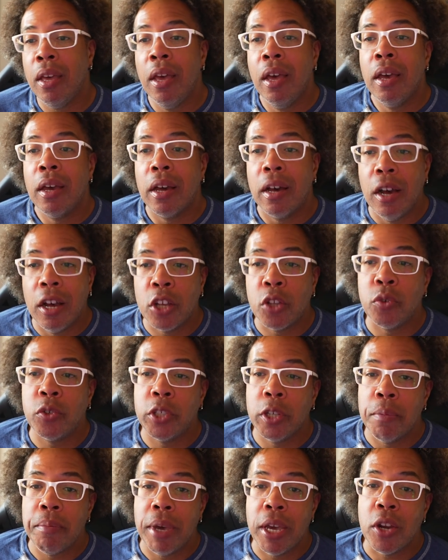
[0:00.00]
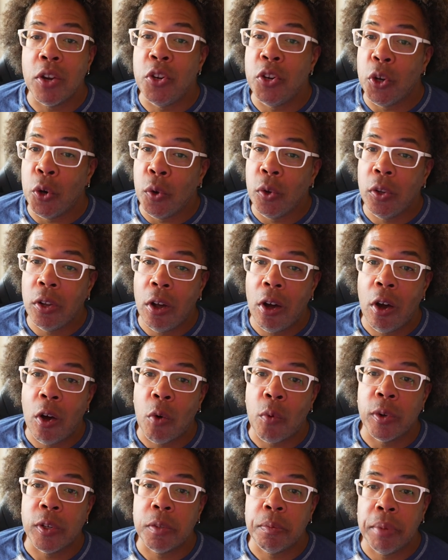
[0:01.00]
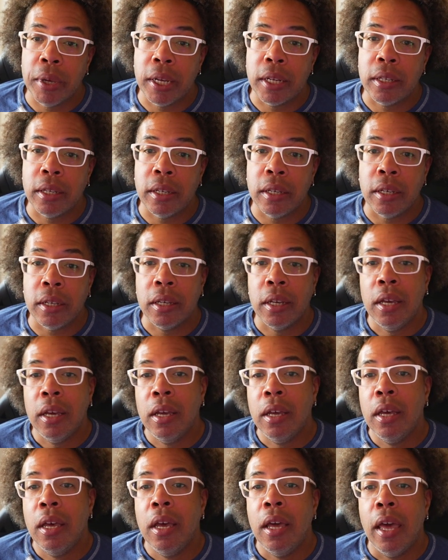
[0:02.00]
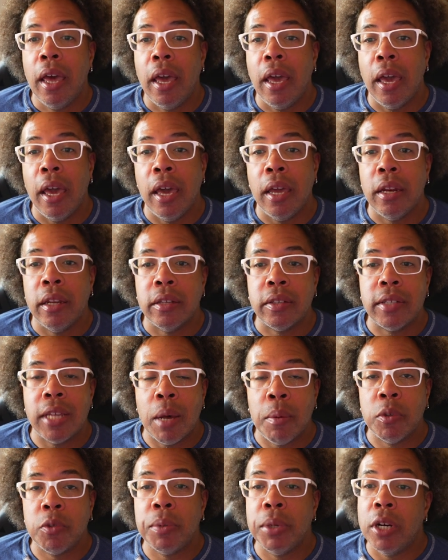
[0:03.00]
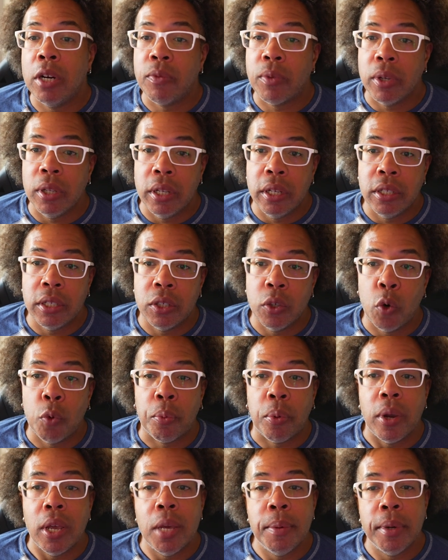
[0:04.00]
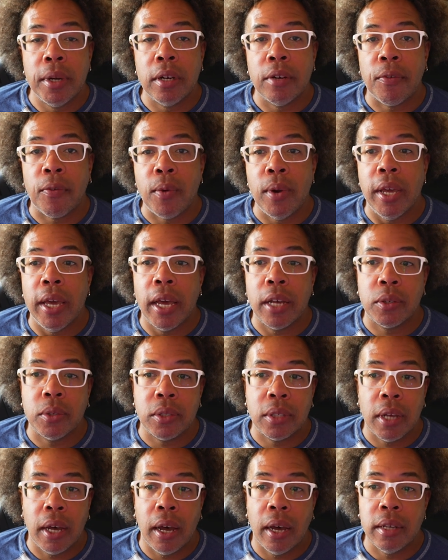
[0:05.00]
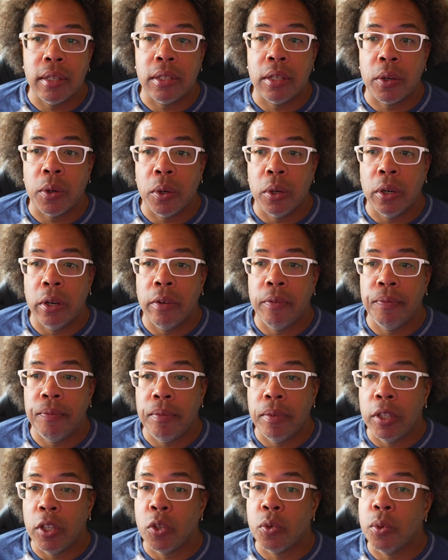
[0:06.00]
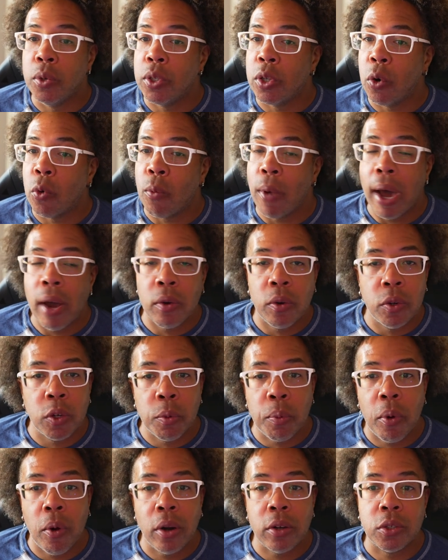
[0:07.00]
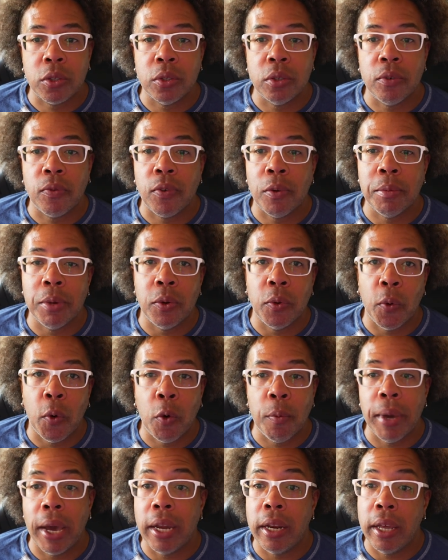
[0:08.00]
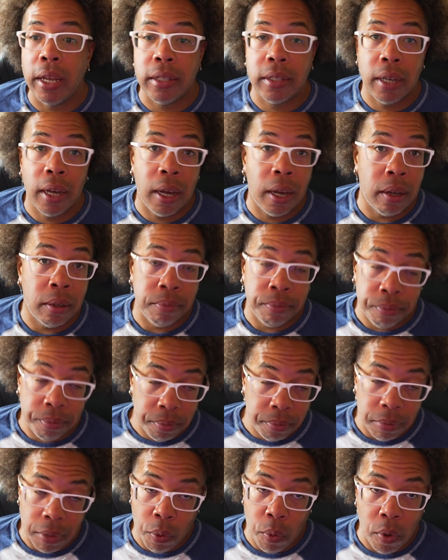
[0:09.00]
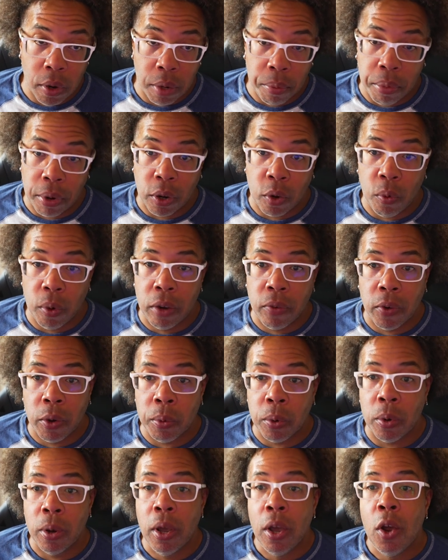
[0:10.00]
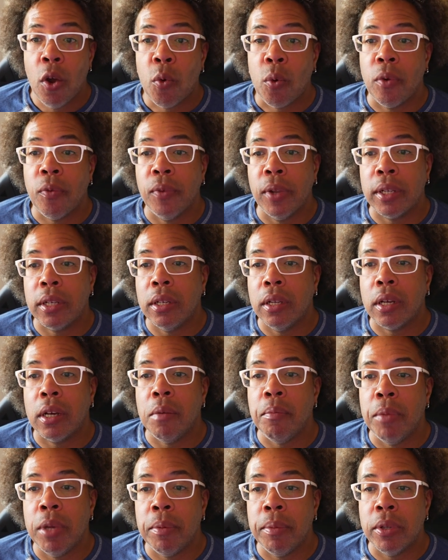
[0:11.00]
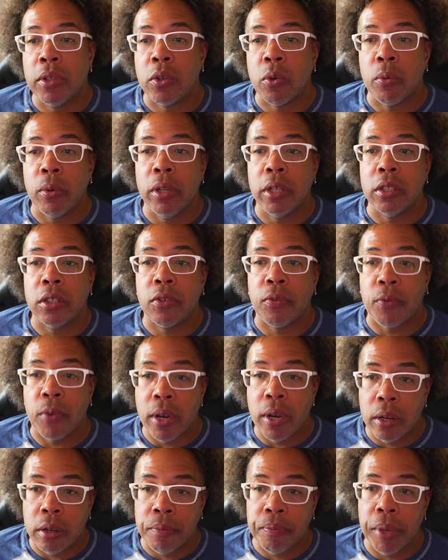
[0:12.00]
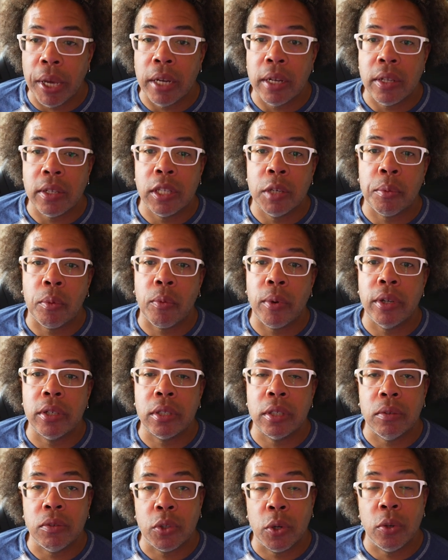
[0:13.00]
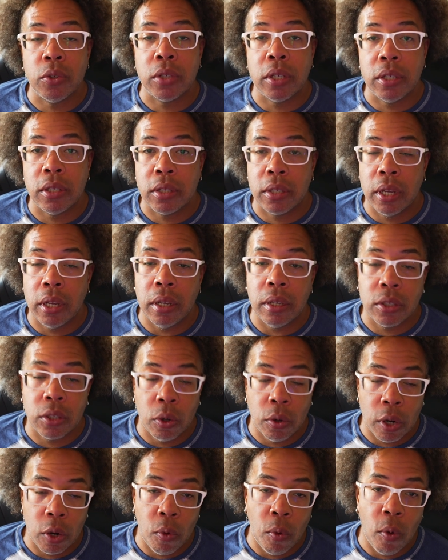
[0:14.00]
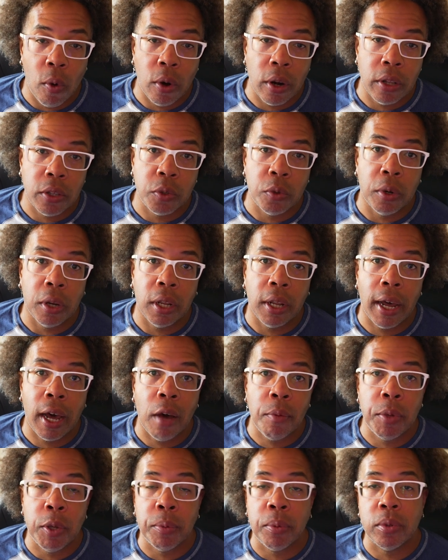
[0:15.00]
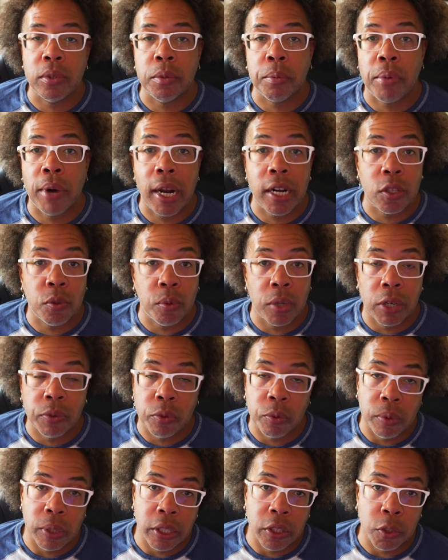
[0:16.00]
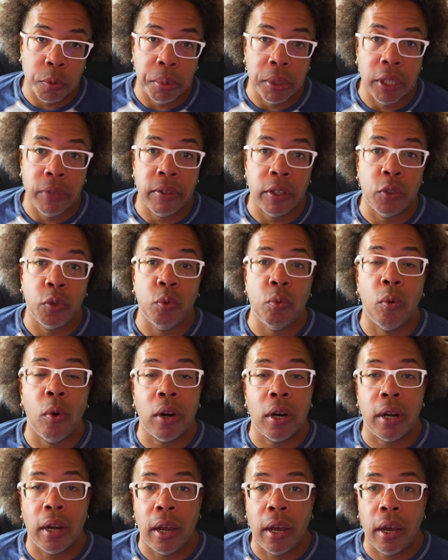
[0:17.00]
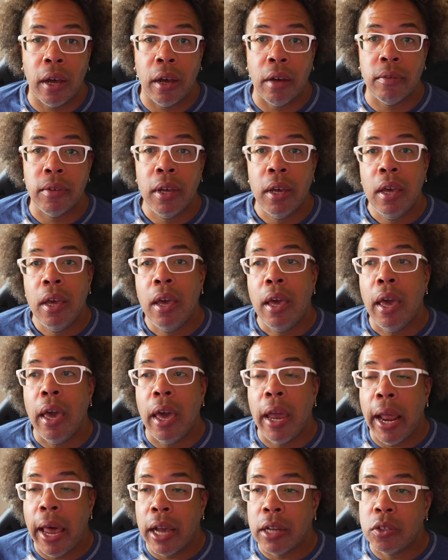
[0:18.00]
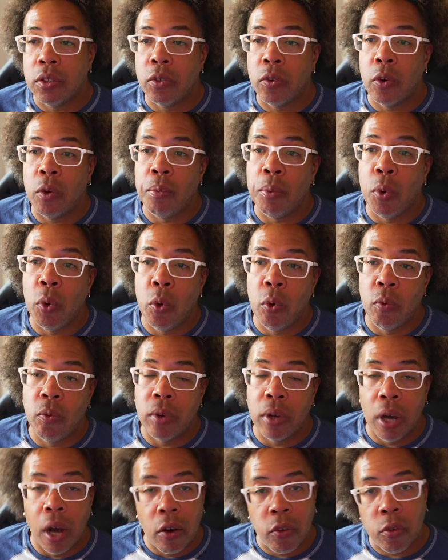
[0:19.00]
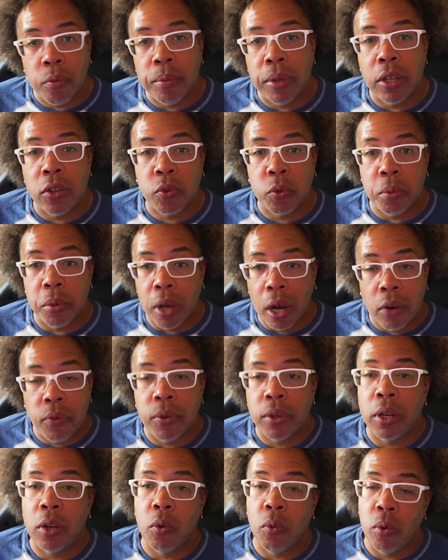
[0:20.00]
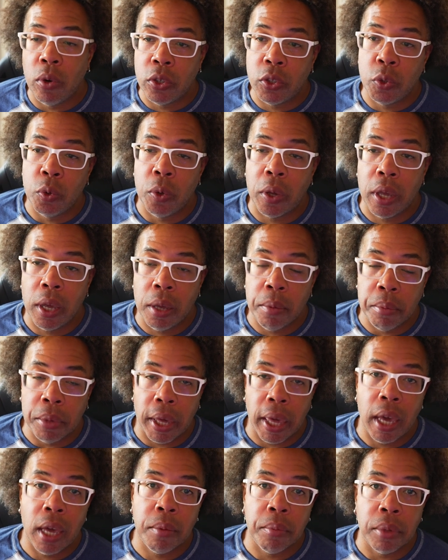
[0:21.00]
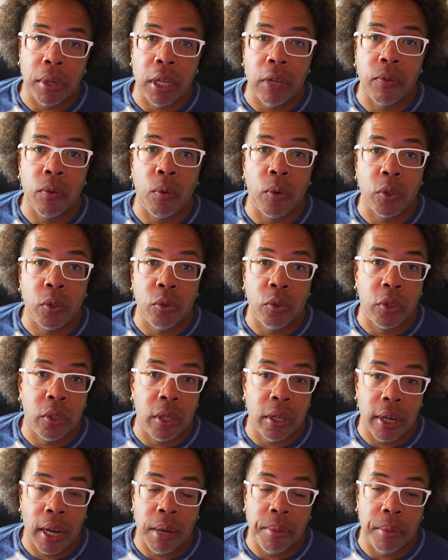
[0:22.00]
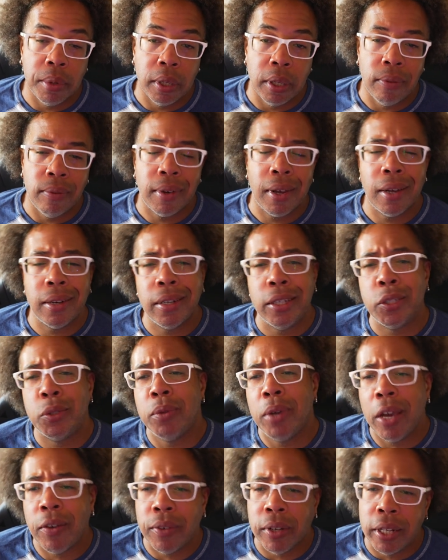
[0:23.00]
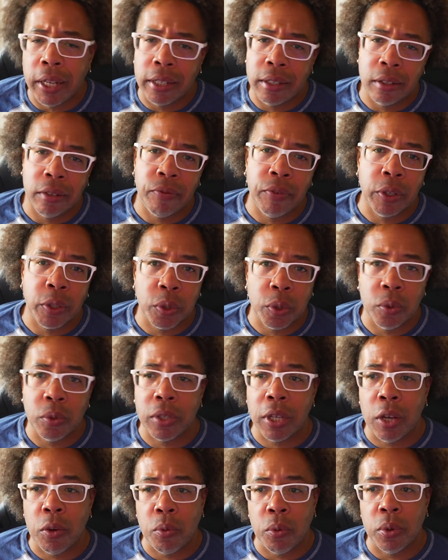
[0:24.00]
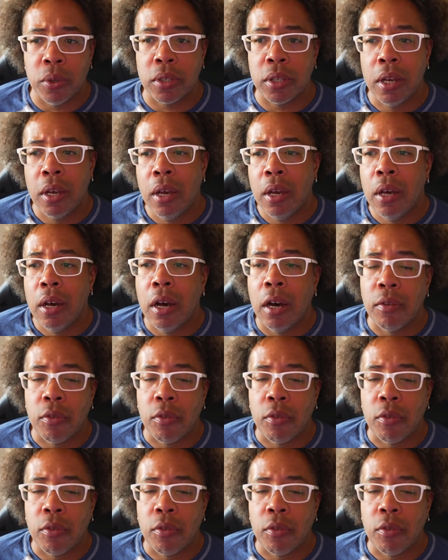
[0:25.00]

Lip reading: Congress shall make no law respecting an establishment of religion or prohibiting the free exercise thereof. This was a radical departure from the norm at that time. They wanted to break away from it, reflecting the commitment to religious freedom and the separation of church and state. So they wanted to allow people to practice whatever religious belief that you wanted to have and actually remove governments from governing what you can believe and what you should not believe. Now, did you have elected officials that was of